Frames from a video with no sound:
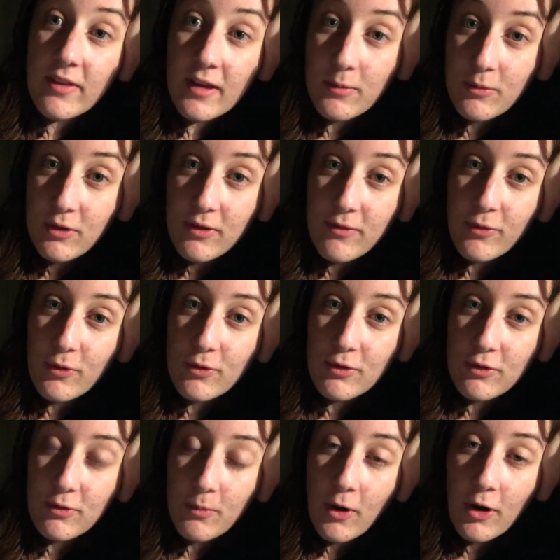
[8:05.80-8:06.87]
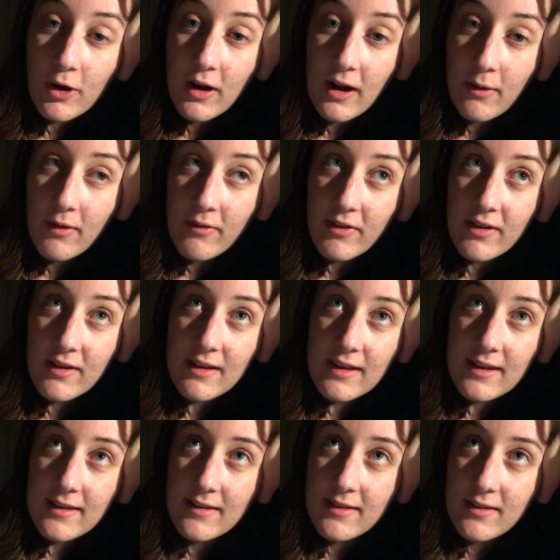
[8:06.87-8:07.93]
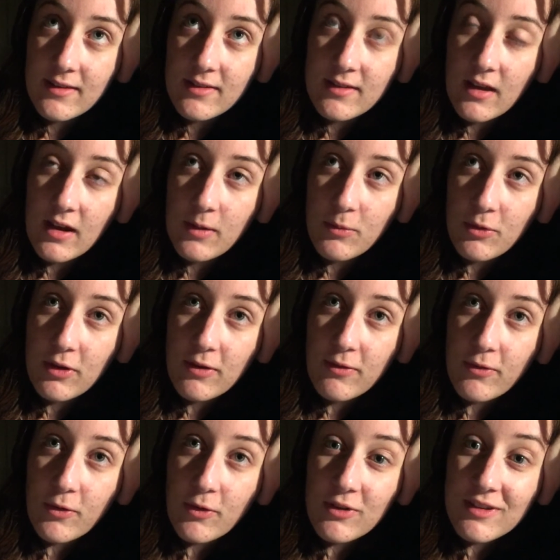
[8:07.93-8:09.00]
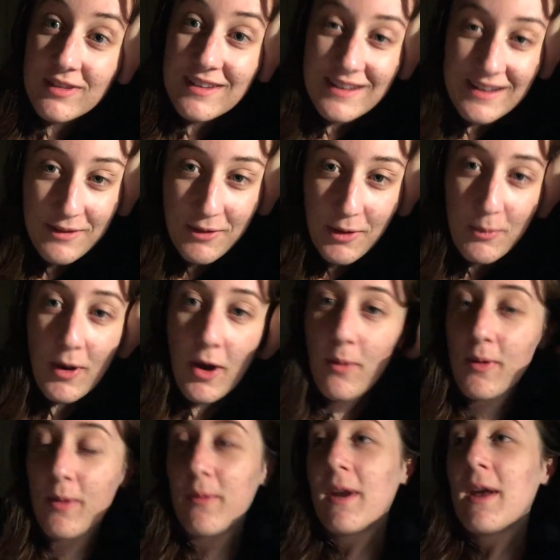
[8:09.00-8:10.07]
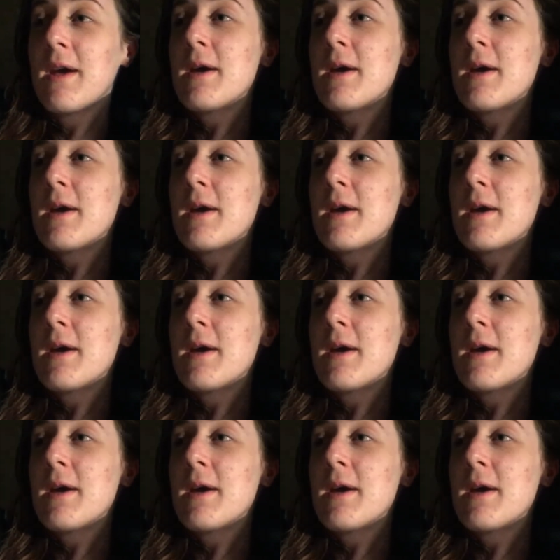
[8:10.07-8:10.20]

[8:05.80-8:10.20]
thing I'm looking forward to tomorrow, however, is I'm looking forward to cleaning my apartment,